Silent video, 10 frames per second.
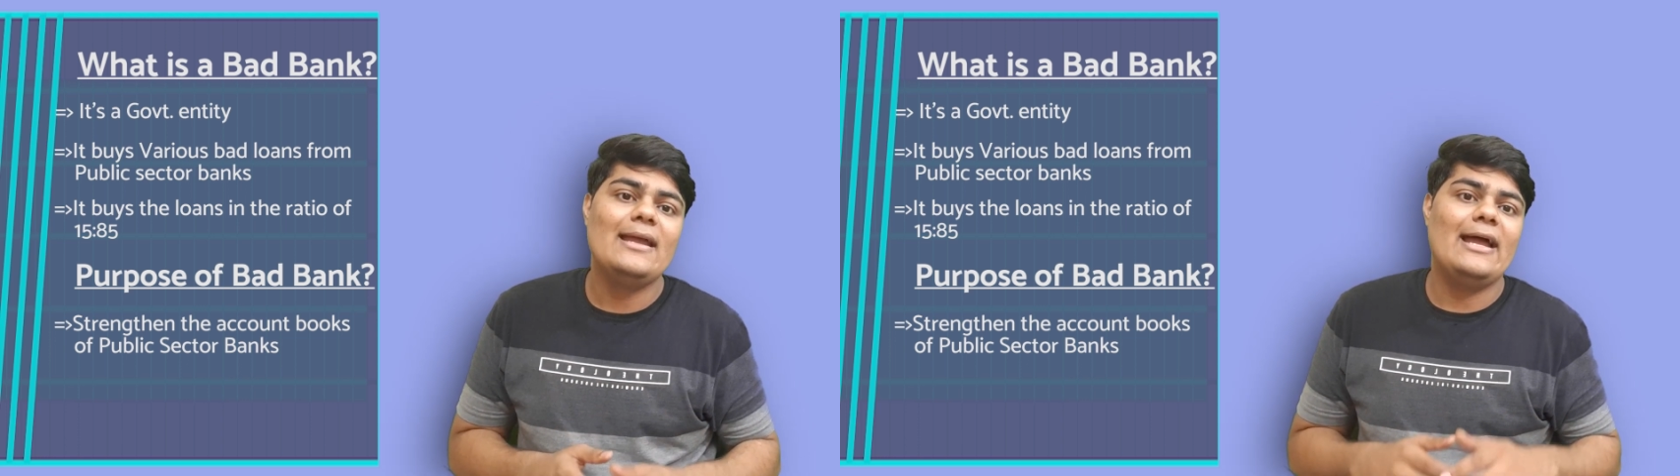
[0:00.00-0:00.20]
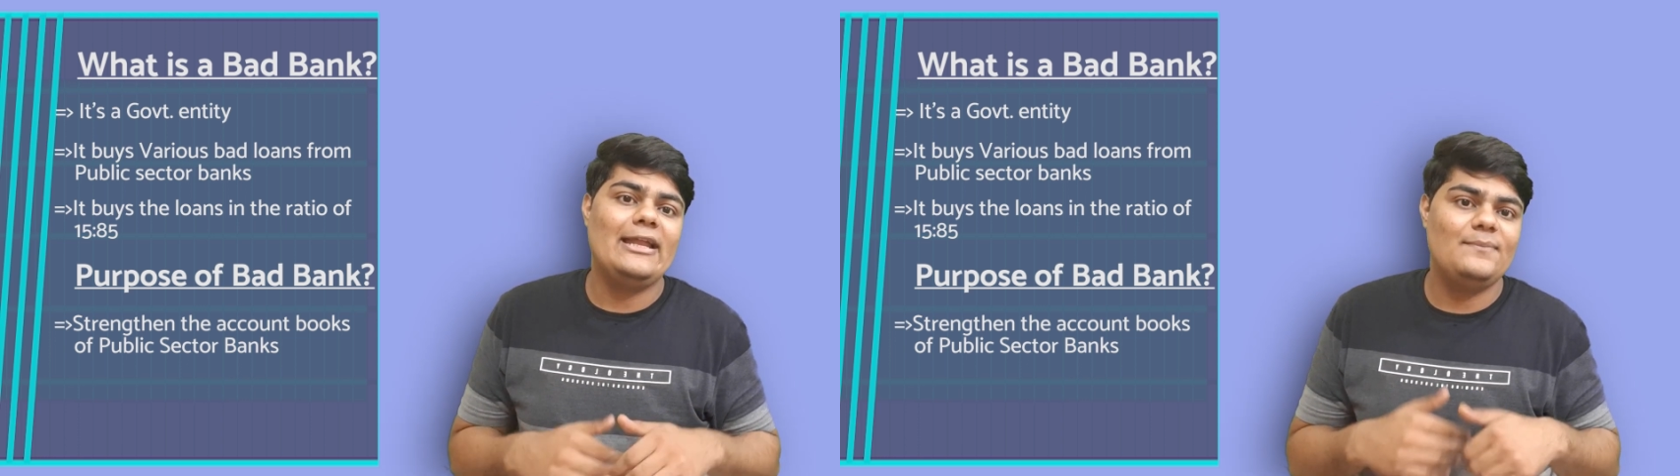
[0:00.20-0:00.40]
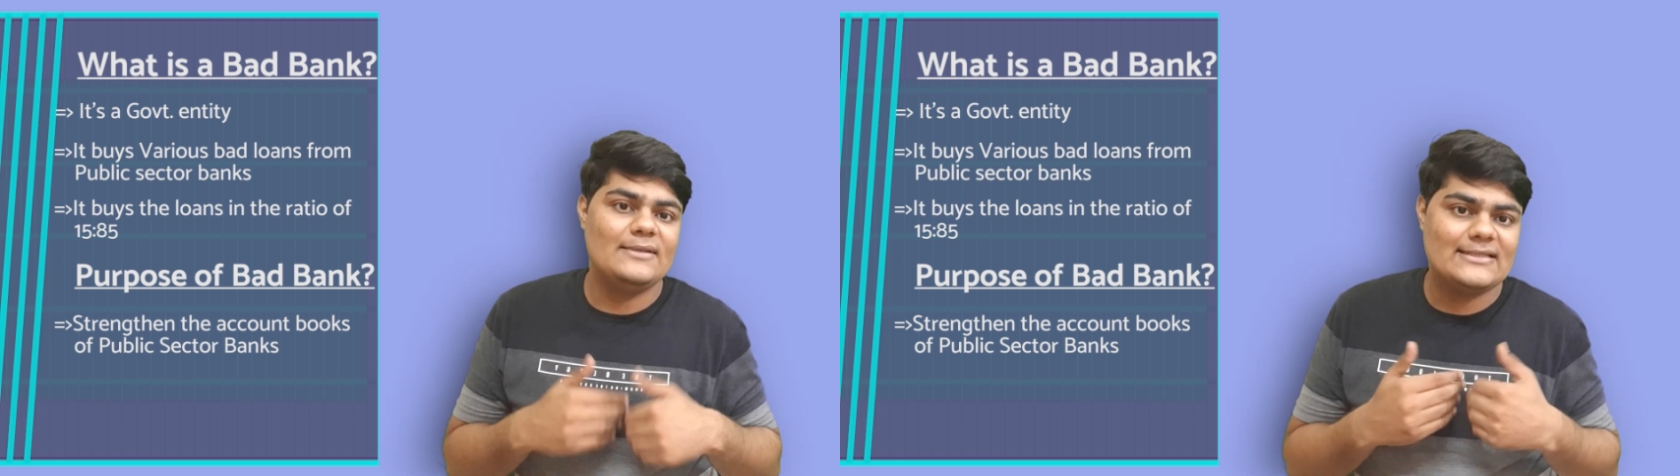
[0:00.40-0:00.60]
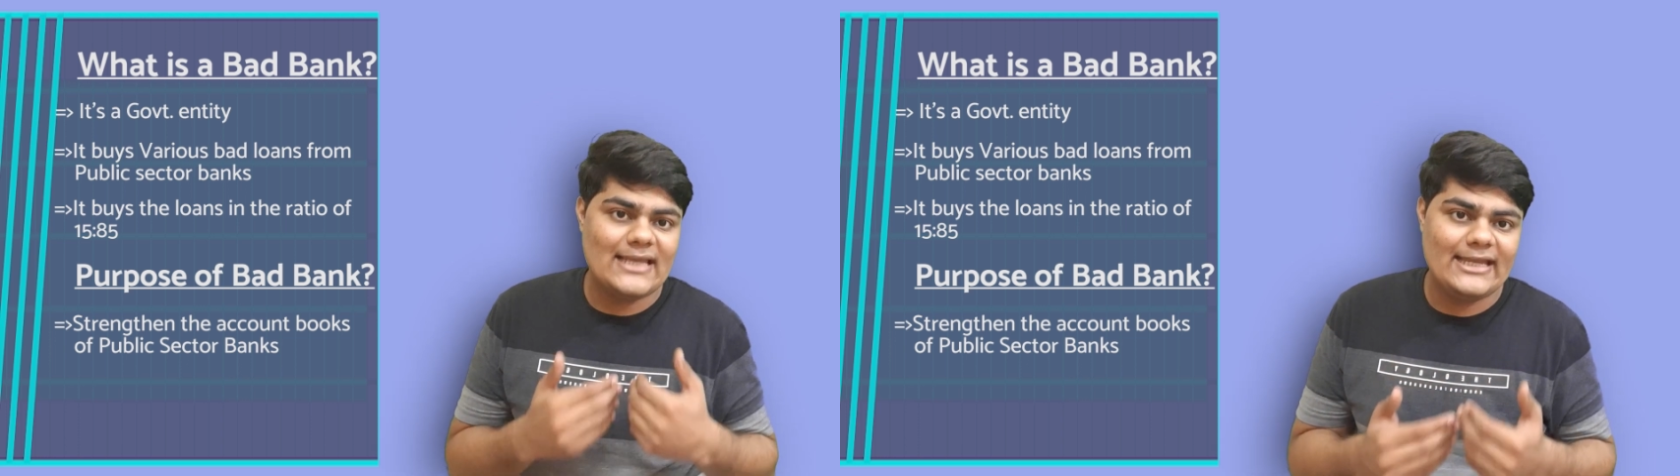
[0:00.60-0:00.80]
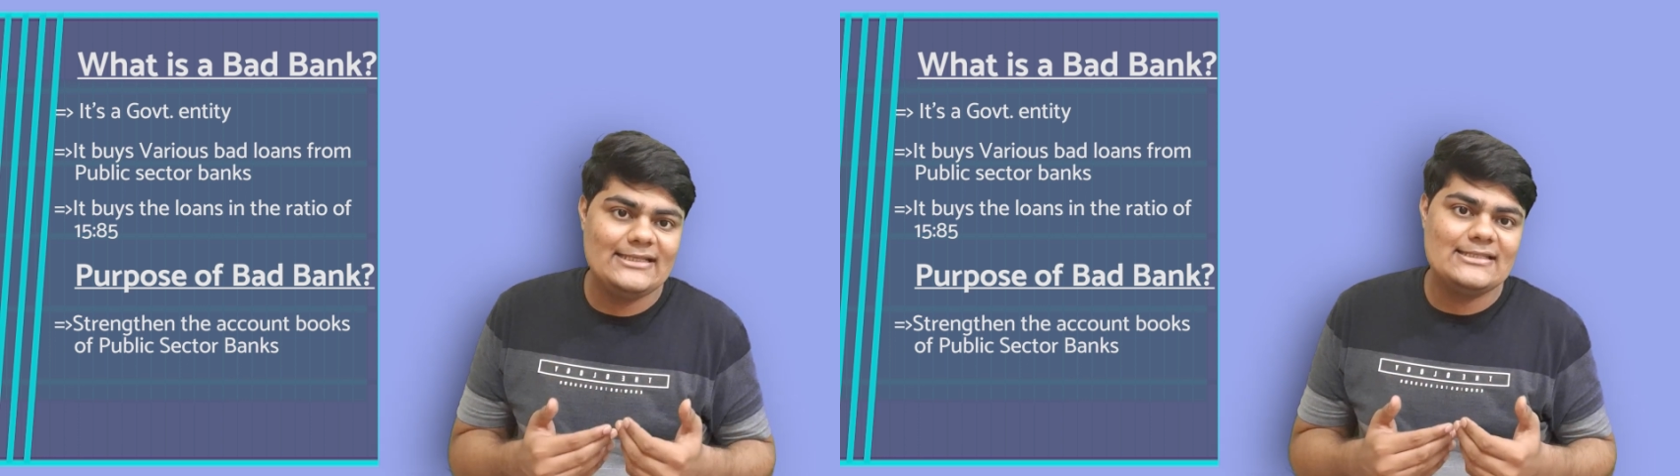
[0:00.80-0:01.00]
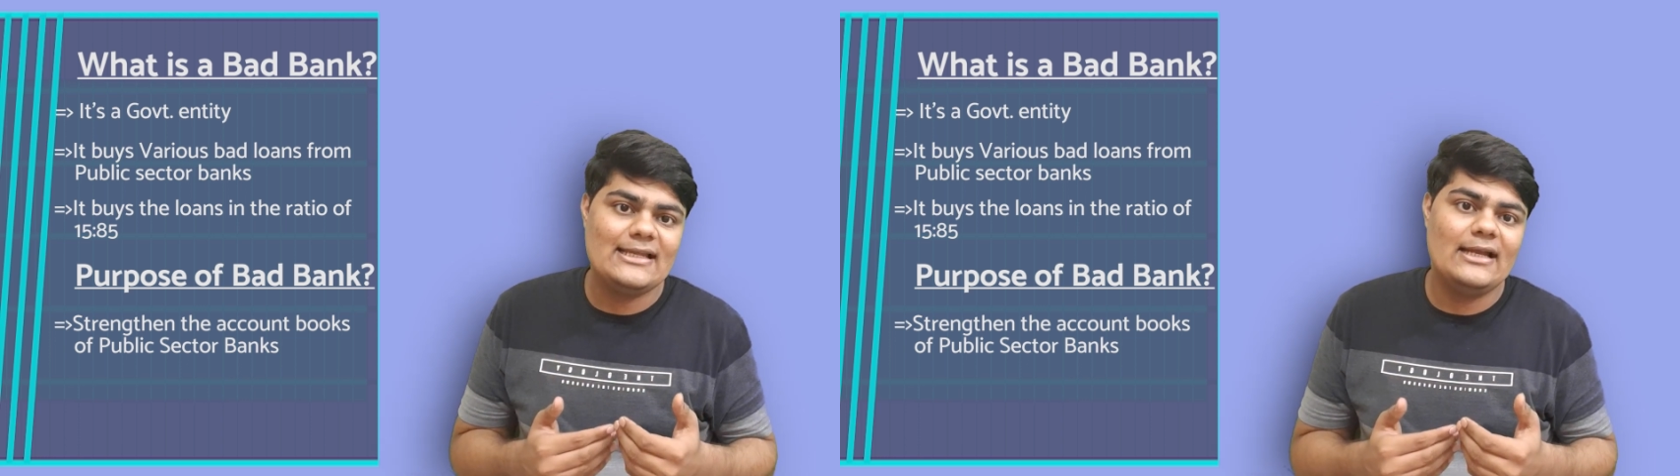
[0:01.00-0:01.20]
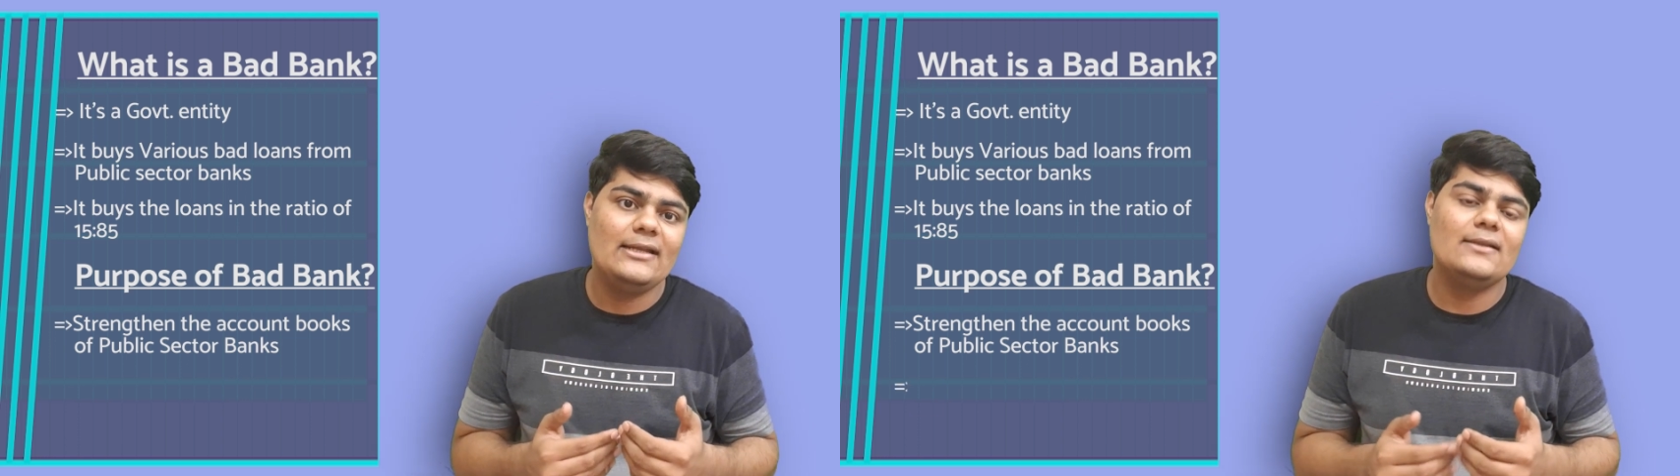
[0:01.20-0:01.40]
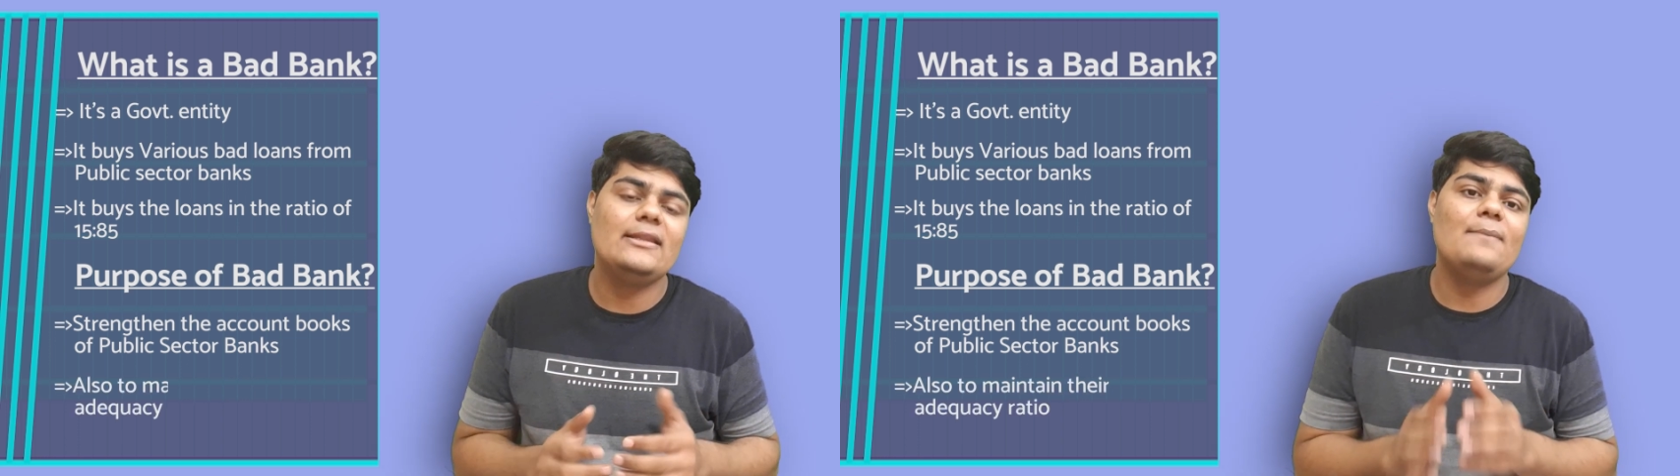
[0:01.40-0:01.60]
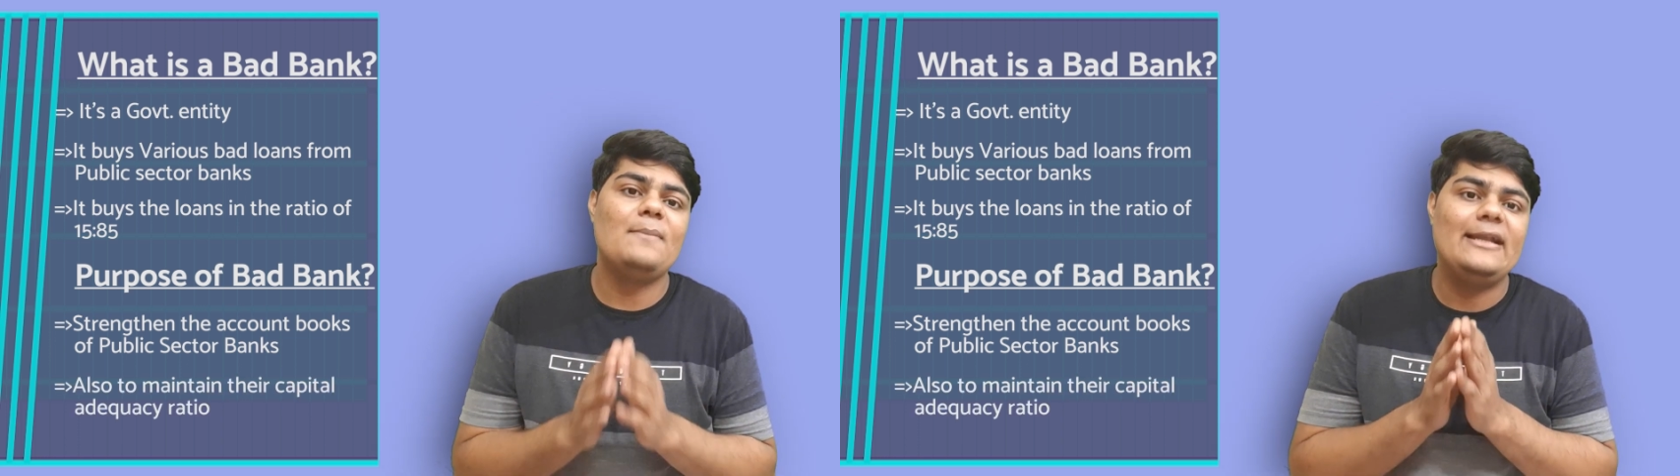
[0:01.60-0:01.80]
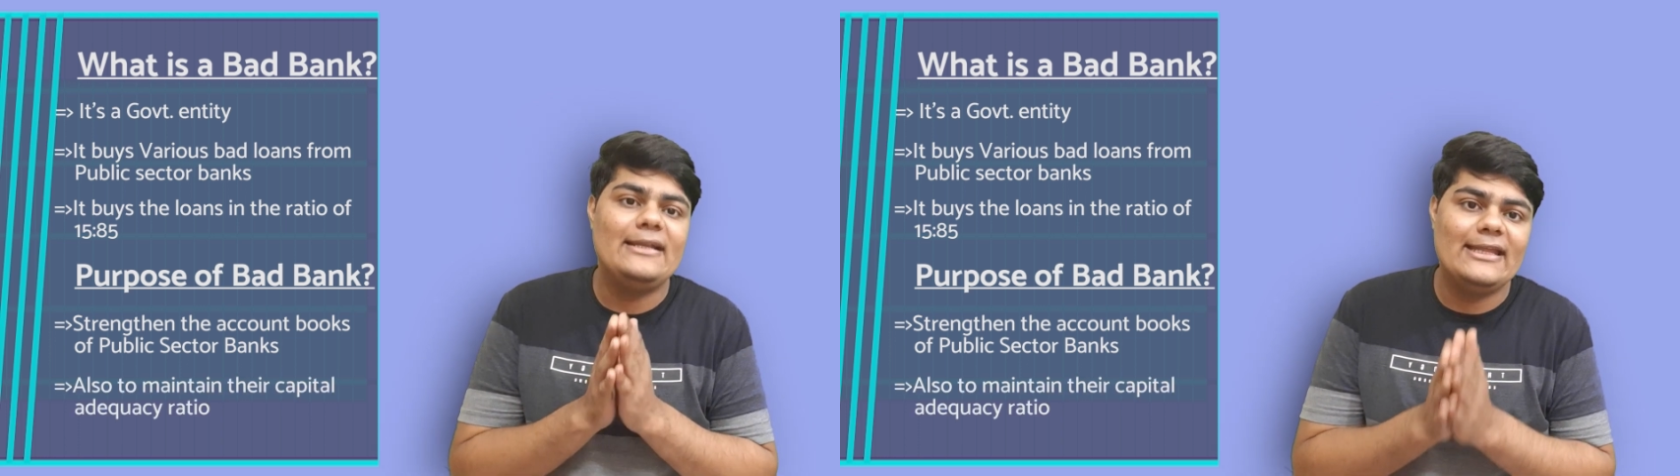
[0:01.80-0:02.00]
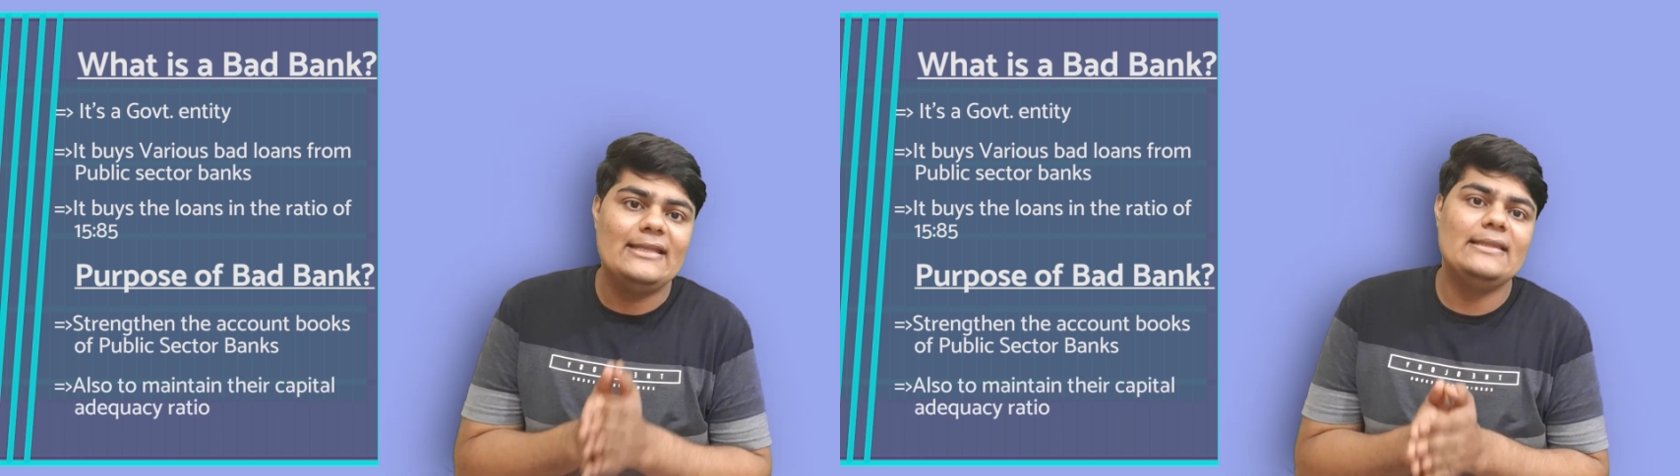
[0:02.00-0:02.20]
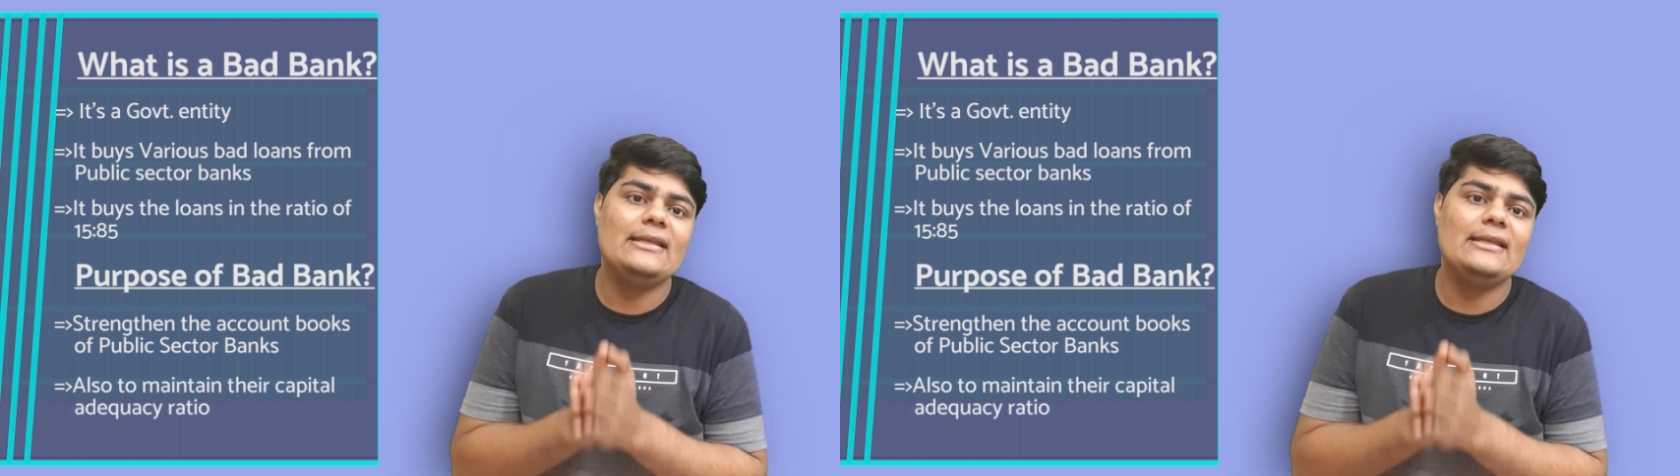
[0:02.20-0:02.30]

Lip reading: and besides that they maintain